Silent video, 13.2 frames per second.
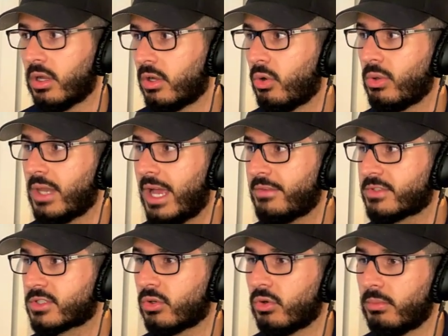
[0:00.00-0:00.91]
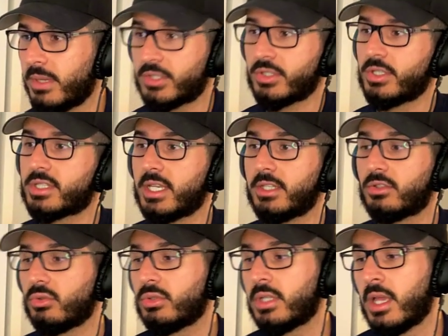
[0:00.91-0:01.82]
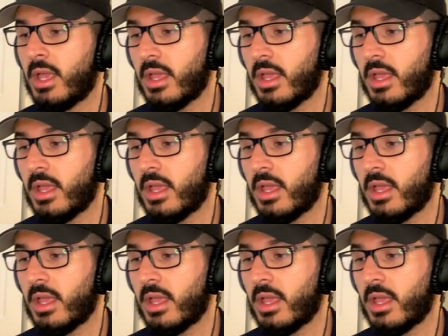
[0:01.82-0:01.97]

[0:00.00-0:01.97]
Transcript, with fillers: go live. So make sure you stay tuned.